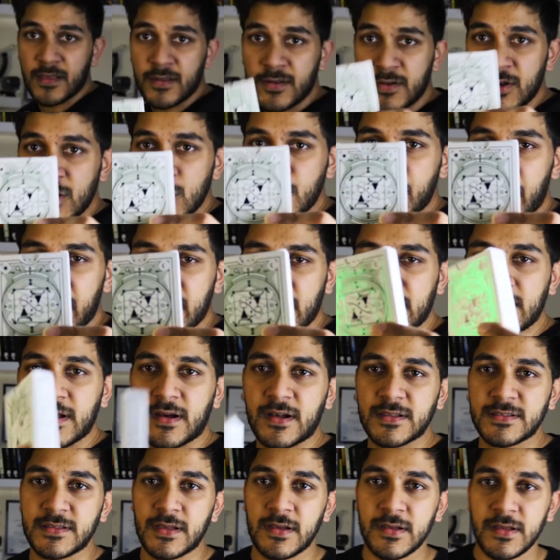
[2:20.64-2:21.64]
new pack of
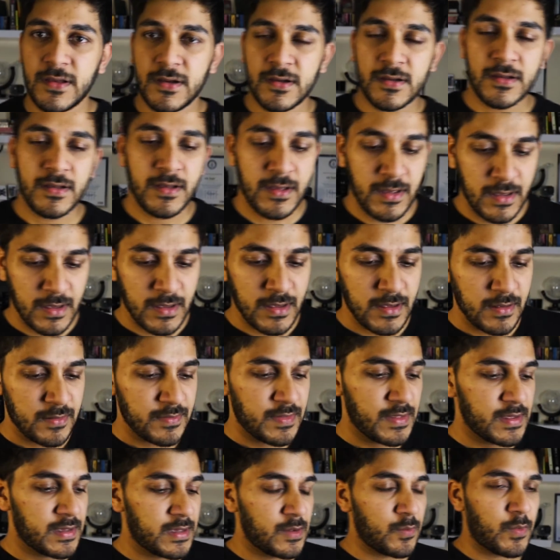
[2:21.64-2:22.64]
cards I got,
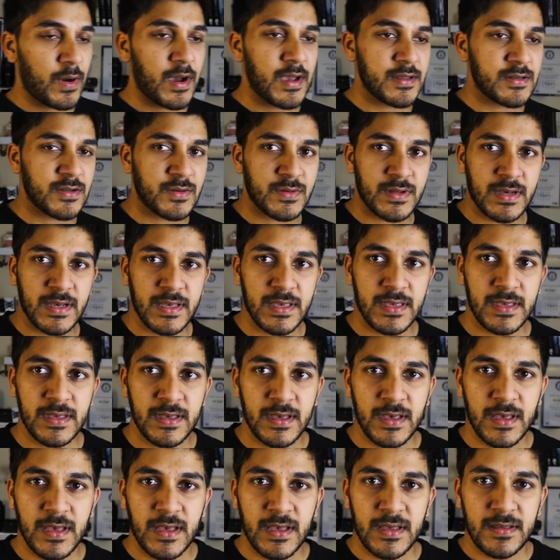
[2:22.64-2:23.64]
thinking why don't I
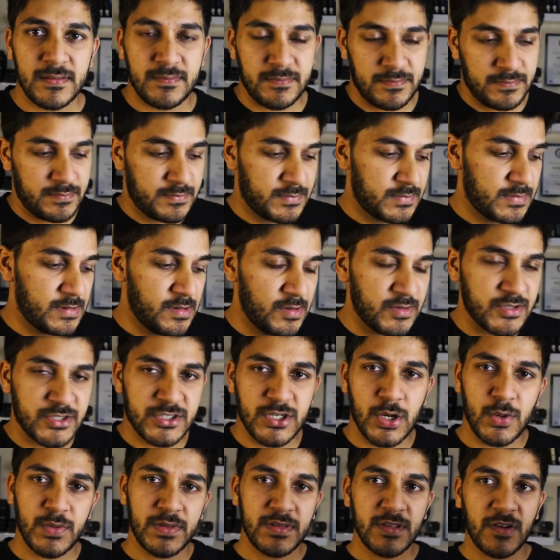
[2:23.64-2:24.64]

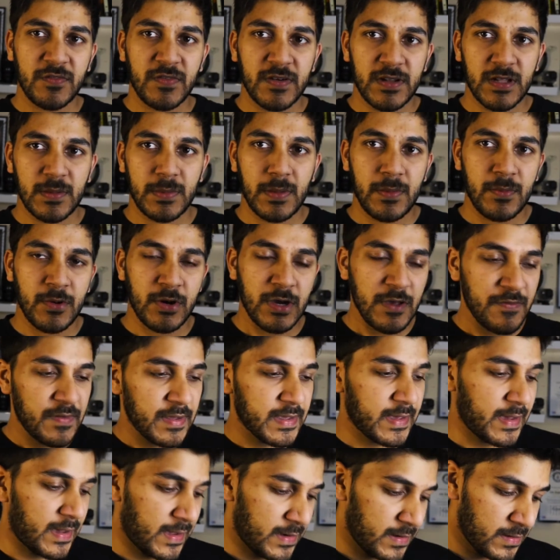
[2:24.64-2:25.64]
show these off a little bit more if I
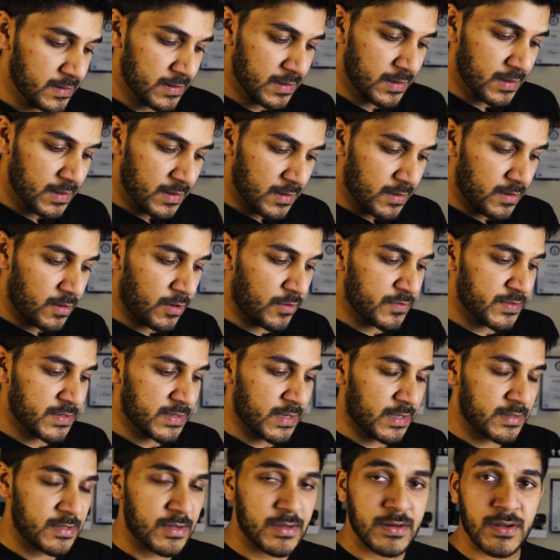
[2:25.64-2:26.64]
can.
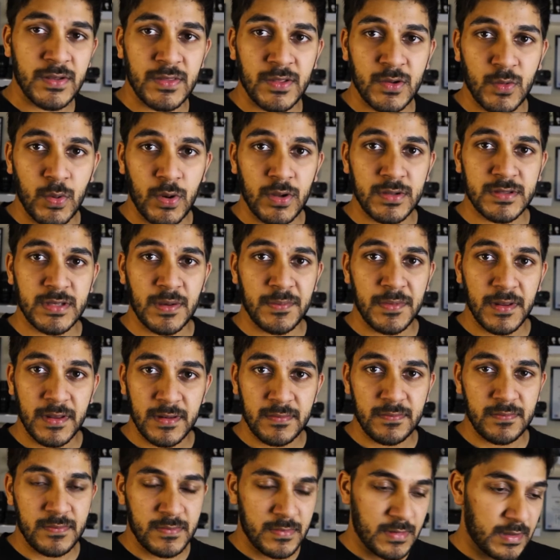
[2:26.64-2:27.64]
Obviously I don't know the quality I'm
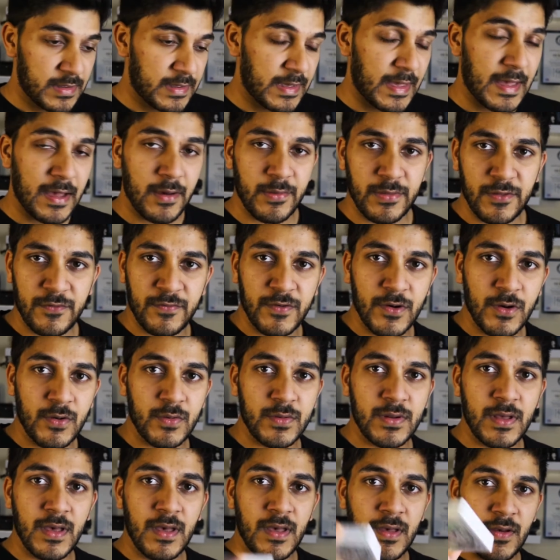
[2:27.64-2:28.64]
going to get out of the
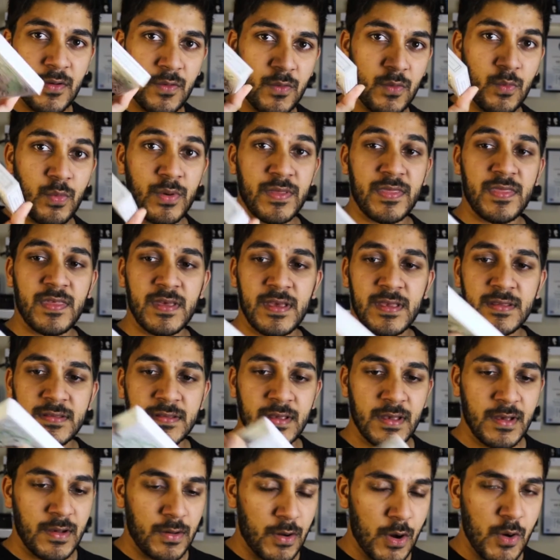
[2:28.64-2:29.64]
phone with these.
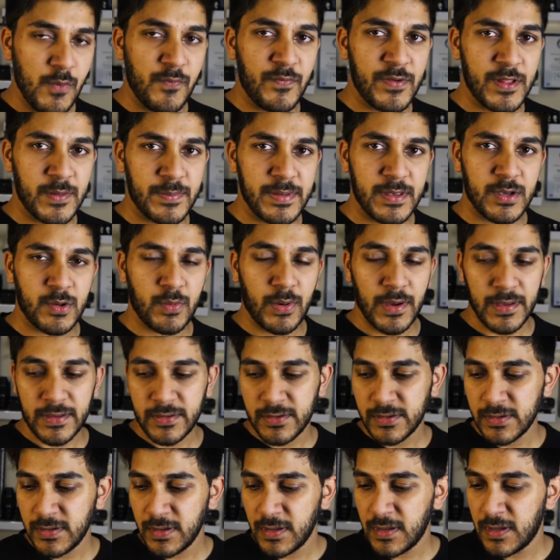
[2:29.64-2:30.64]
Hopefully it'll be quite
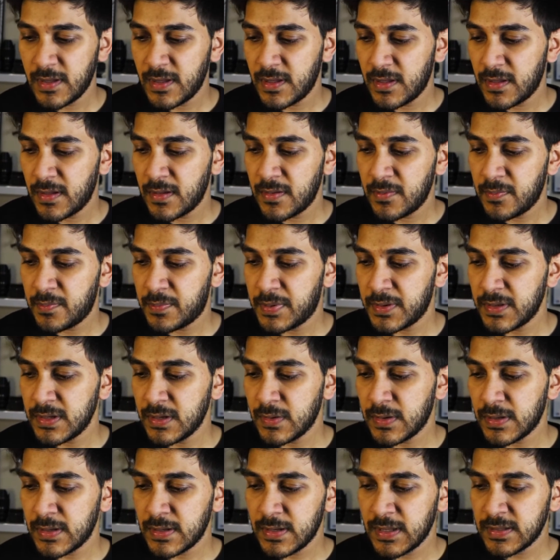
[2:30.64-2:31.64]
good, but you
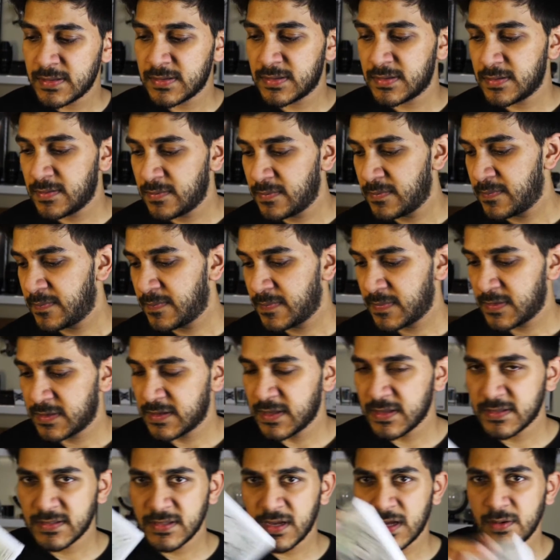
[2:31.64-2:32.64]
know what, let's
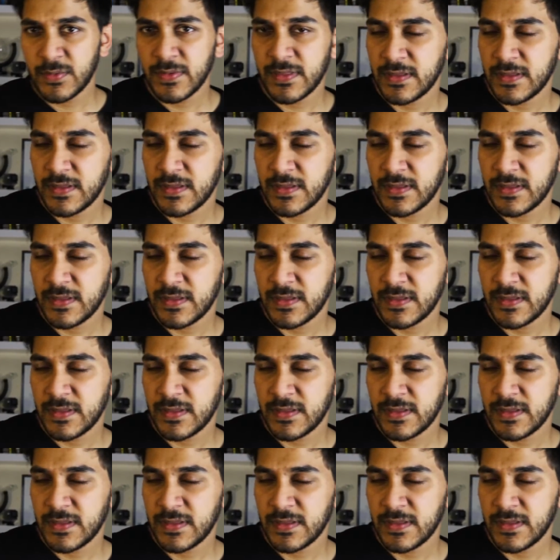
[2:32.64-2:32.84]
get started with